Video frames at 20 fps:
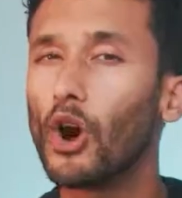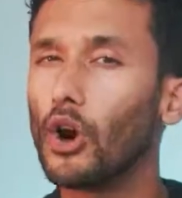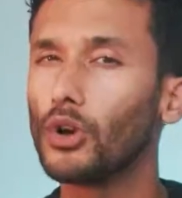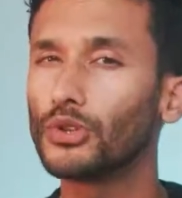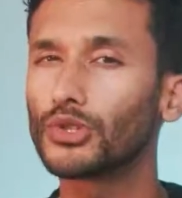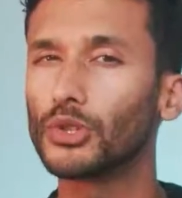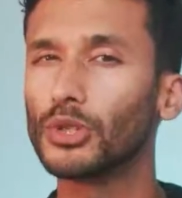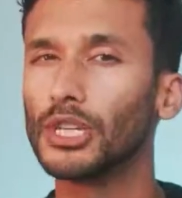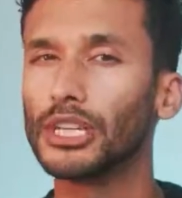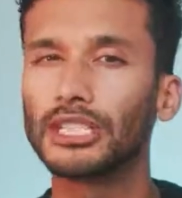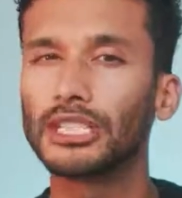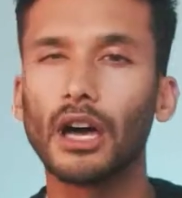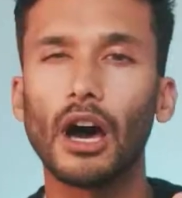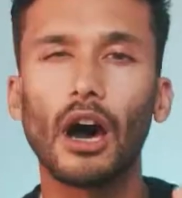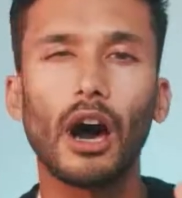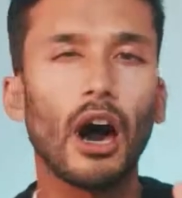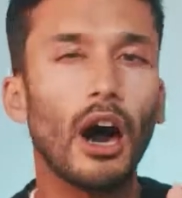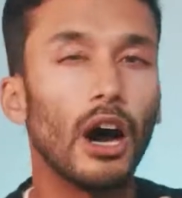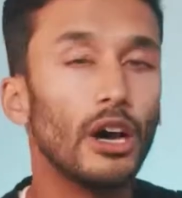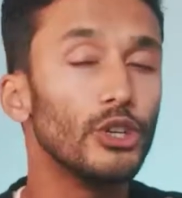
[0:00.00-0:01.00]
also does
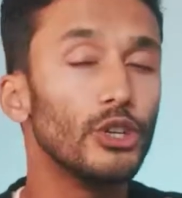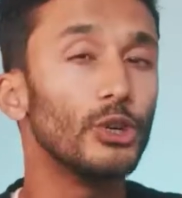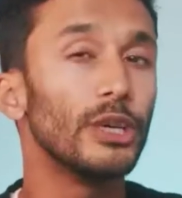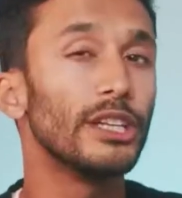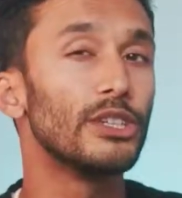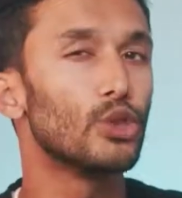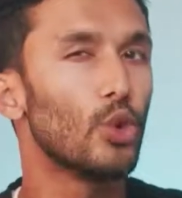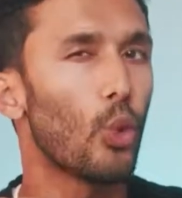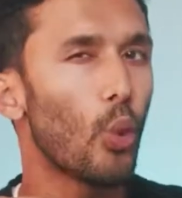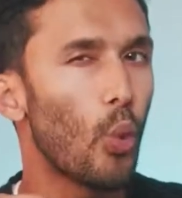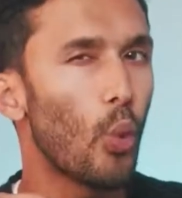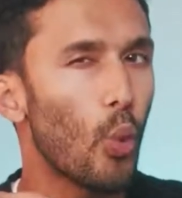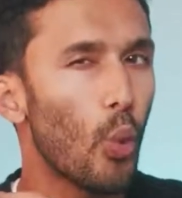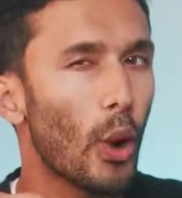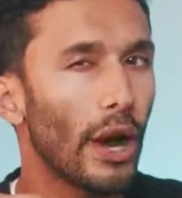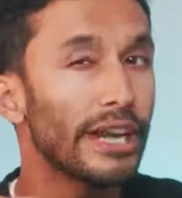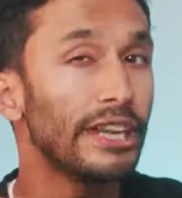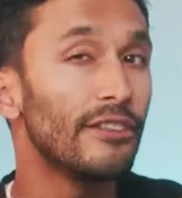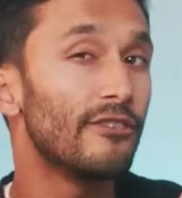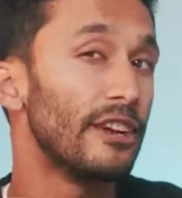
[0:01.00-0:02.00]

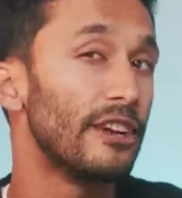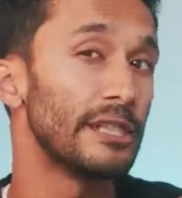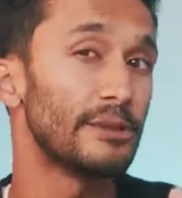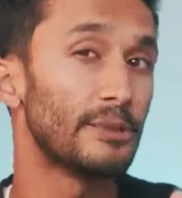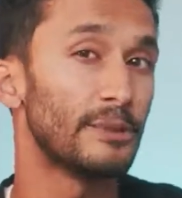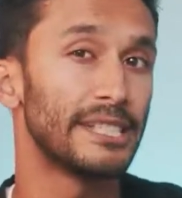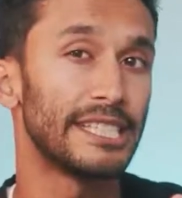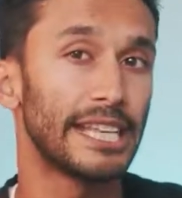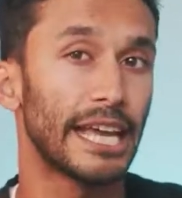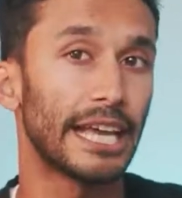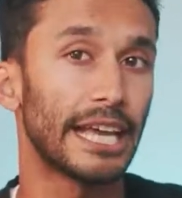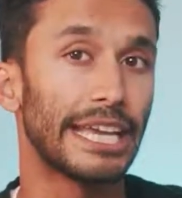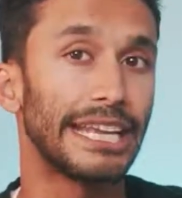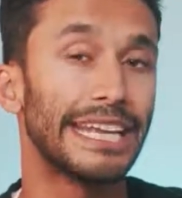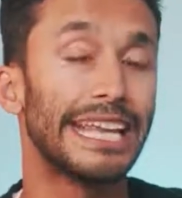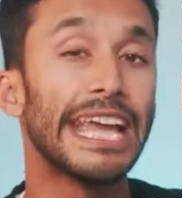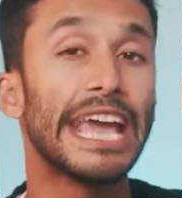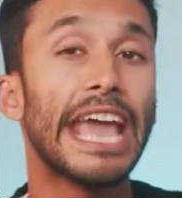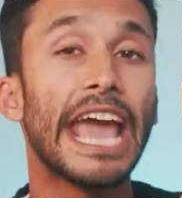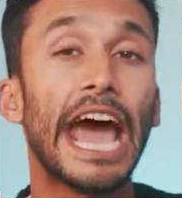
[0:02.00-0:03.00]
120 frames per second
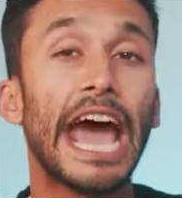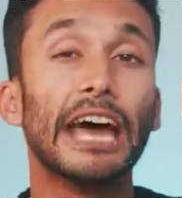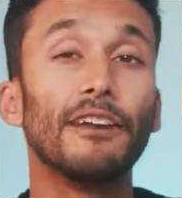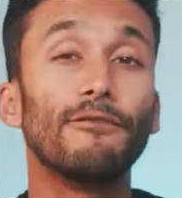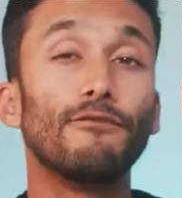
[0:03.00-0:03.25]
at